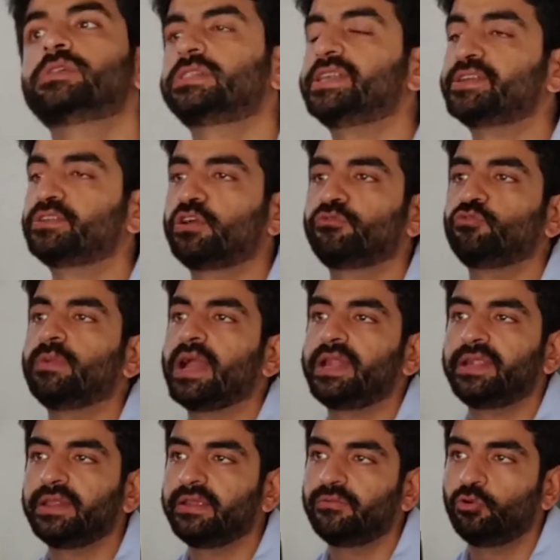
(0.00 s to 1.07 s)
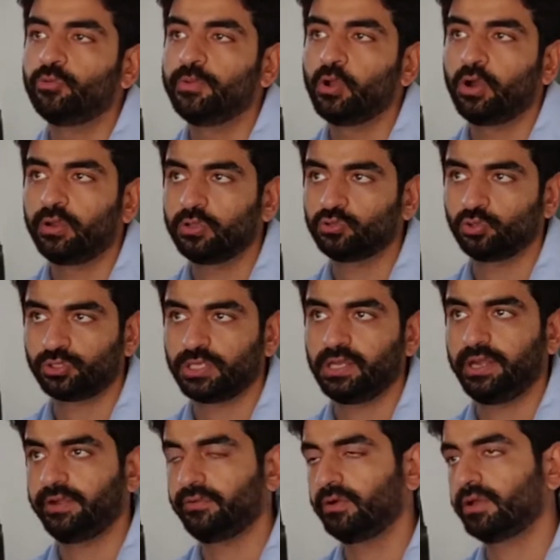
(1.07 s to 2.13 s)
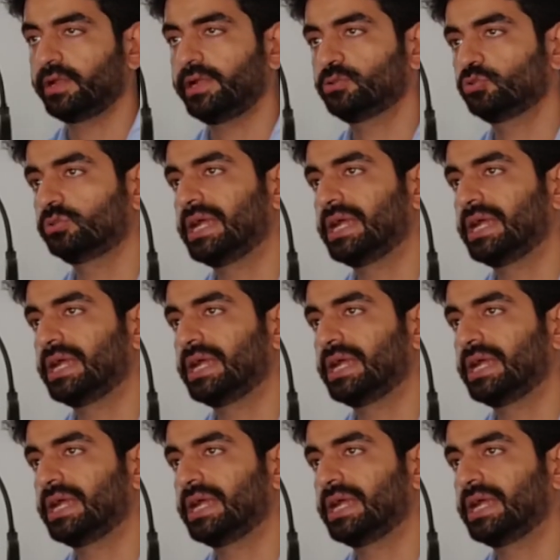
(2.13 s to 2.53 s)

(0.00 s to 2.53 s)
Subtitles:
percentage of humanity would be on a social network, right?